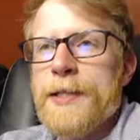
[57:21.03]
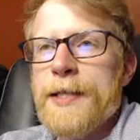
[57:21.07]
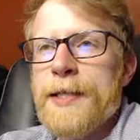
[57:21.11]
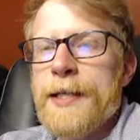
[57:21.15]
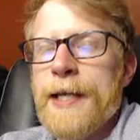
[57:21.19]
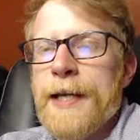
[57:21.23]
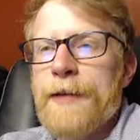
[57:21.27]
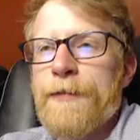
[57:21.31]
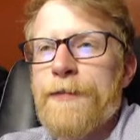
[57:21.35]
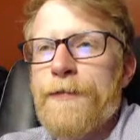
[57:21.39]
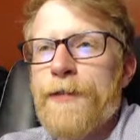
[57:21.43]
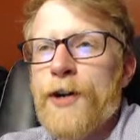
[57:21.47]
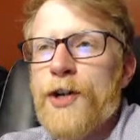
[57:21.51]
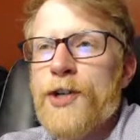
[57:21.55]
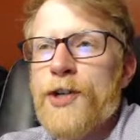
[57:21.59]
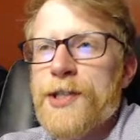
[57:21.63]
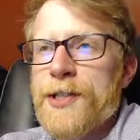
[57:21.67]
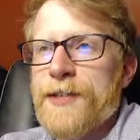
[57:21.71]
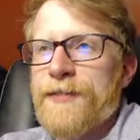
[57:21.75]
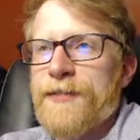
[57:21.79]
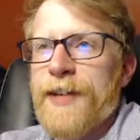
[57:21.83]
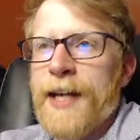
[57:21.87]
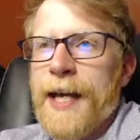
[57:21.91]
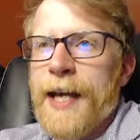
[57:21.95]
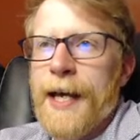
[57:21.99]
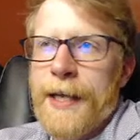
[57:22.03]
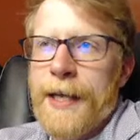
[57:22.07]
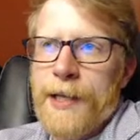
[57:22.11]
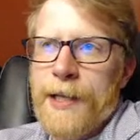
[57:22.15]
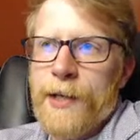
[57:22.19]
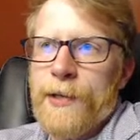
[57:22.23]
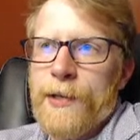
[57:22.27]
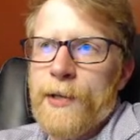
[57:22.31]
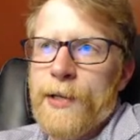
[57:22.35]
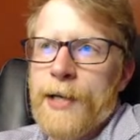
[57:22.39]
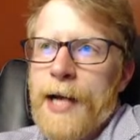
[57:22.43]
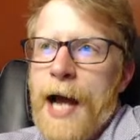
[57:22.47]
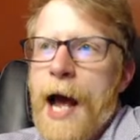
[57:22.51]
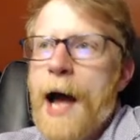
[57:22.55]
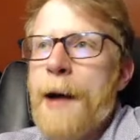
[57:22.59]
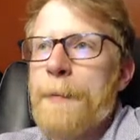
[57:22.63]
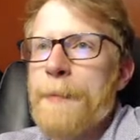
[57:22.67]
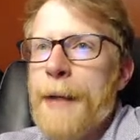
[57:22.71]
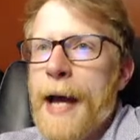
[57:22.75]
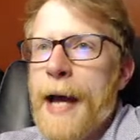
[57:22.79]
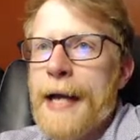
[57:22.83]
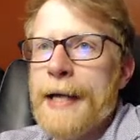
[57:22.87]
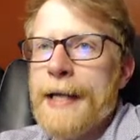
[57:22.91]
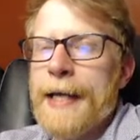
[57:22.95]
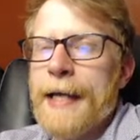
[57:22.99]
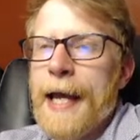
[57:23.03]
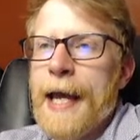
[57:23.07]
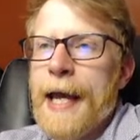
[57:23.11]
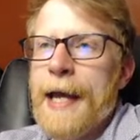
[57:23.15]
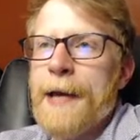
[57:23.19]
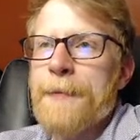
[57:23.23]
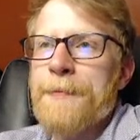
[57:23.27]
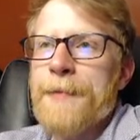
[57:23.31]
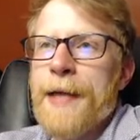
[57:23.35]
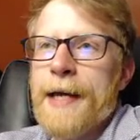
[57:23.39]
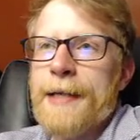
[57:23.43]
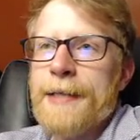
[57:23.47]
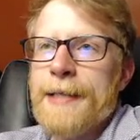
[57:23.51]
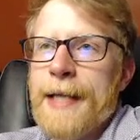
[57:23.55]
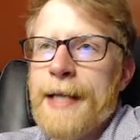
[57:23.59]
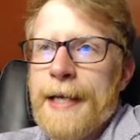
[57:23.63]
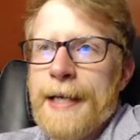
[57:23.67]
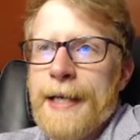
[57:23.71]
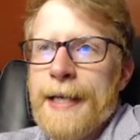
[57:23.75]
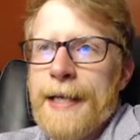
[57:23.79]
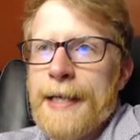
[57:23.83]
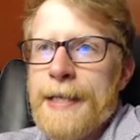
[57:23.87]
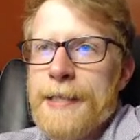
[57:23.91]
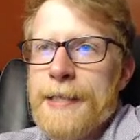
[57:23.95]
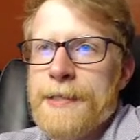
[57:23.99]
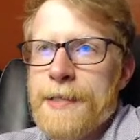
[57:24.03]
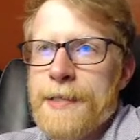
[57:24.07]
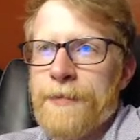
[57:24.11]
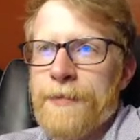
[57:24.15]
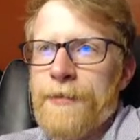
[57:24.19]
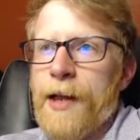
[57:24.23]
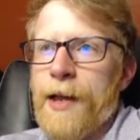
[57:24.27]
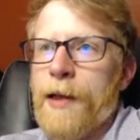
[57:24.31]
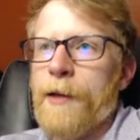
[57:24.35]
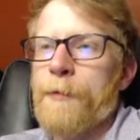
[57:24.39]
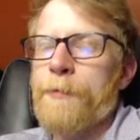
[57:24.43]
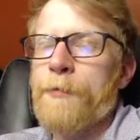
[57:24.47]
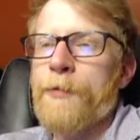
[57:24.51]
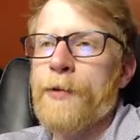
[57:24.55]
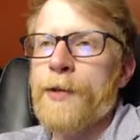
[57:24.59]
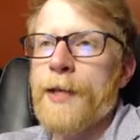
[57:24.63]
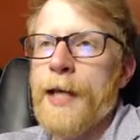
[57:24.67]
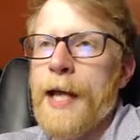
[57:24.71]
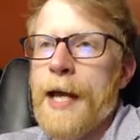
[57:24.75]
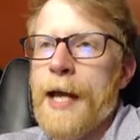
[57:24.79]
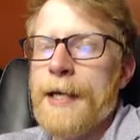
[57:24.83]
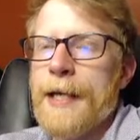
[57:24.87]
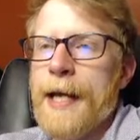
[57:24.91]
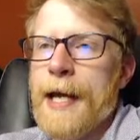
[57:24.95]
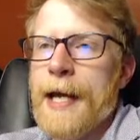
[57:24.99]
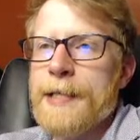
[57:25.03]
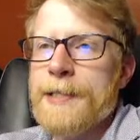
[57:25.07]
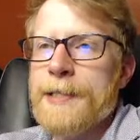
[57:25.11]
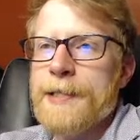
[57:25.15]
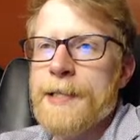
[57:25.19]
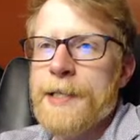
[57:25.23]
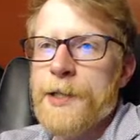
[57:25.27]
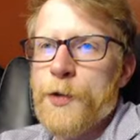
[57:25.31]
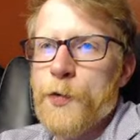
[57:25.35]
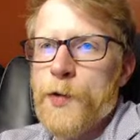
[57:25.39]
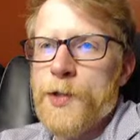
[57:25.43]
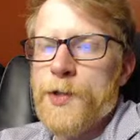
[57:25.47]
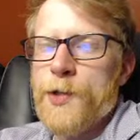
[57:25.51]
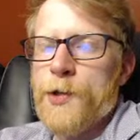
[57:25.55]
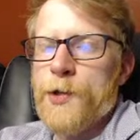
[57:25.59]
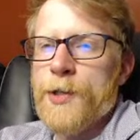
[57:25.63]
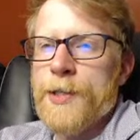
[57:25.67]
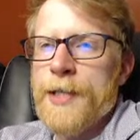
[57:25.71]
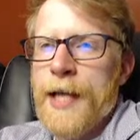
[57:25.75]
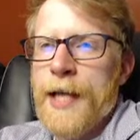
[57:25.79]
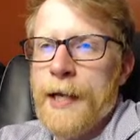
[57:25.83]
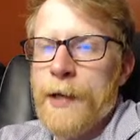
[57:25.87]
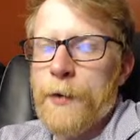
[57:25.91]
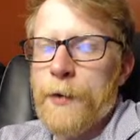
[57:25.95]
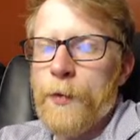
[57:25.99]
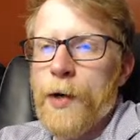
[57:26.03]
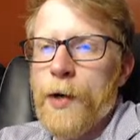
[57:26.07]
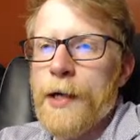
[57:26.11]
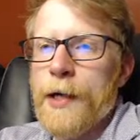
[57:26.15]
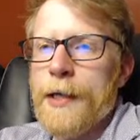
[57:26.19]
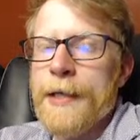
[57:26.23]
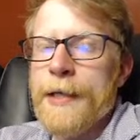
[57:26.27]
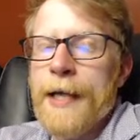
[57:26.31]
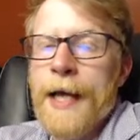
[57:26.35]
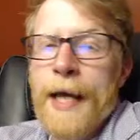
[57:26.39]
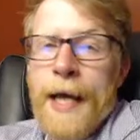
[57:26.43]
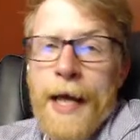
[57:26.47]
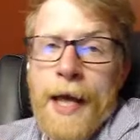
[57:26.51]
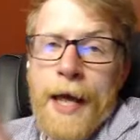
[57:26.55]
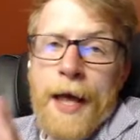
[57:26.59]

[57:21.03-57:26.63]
first vehicular combat game that Data East developed for the NES. This was their second one.